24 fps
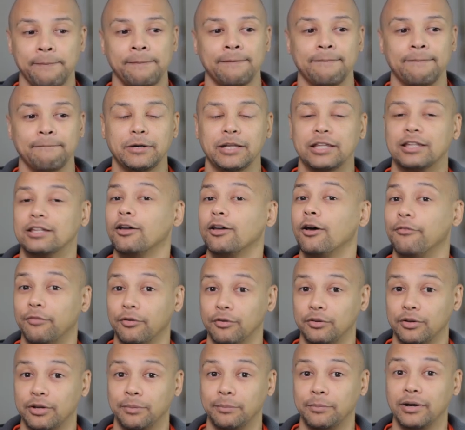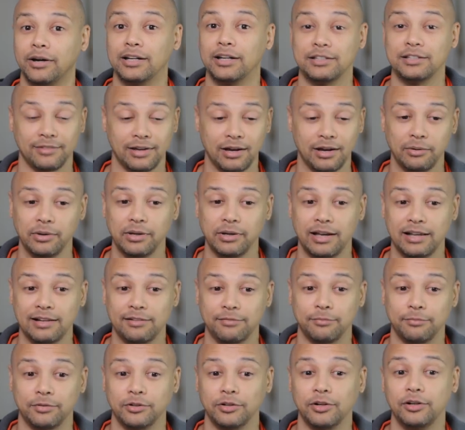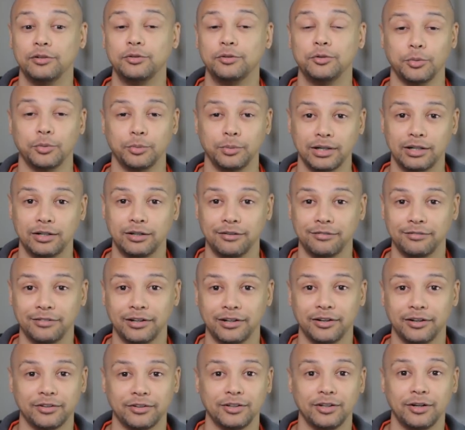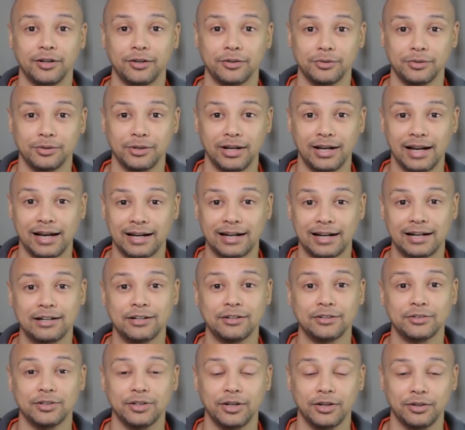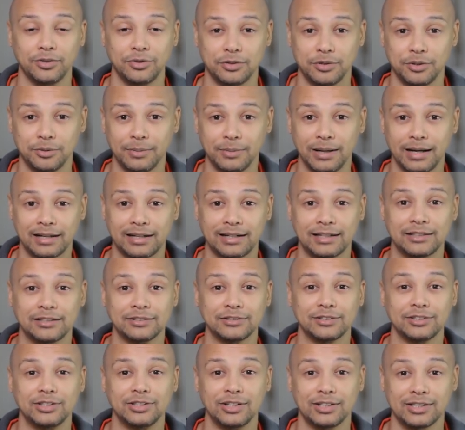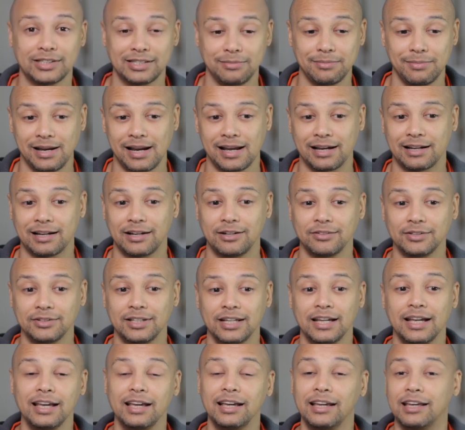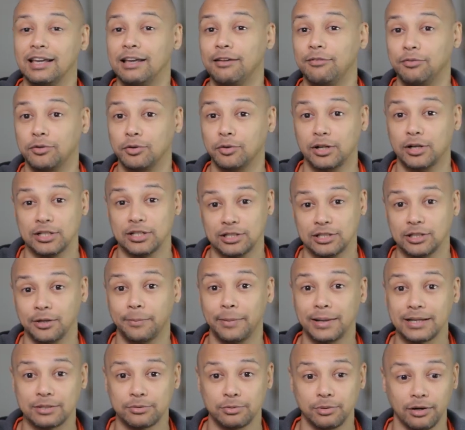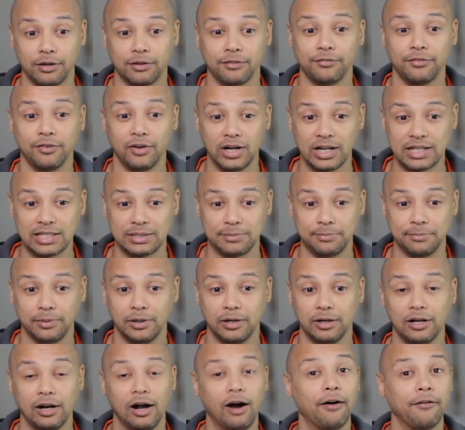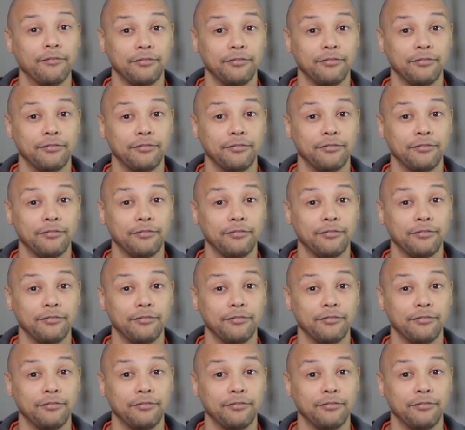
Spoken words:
But a phone number is very helpful to recover your Google account, your YouTube account, your Gmail account if you lost your password, for example,